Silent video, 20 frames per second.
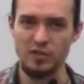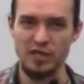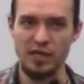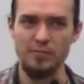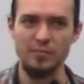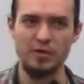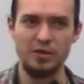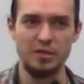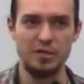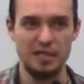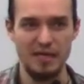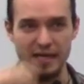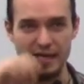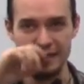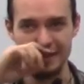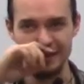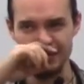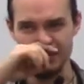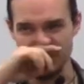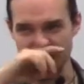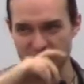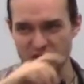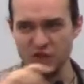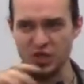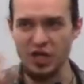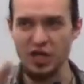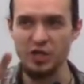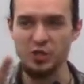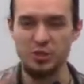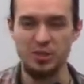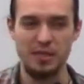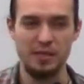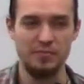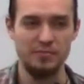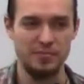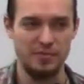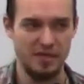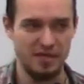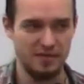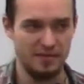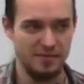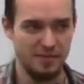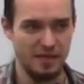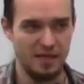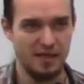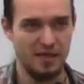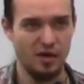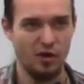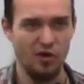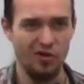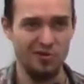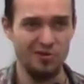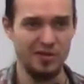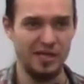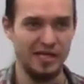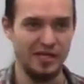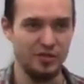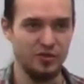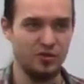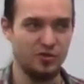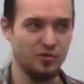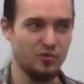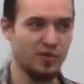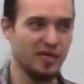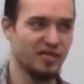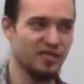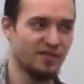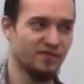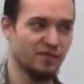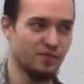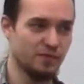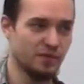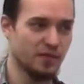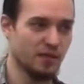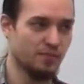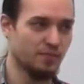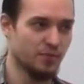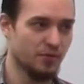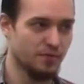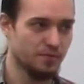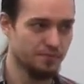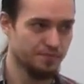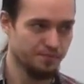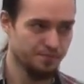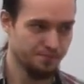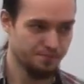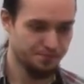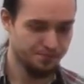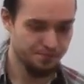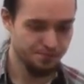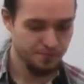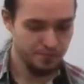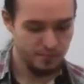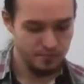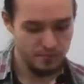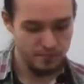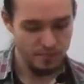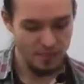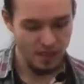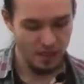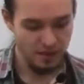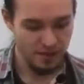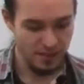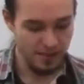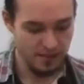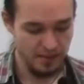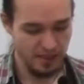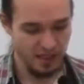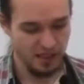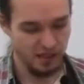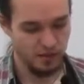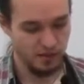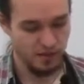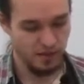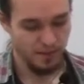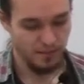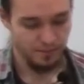numbers and change them all into a different number. Okay, and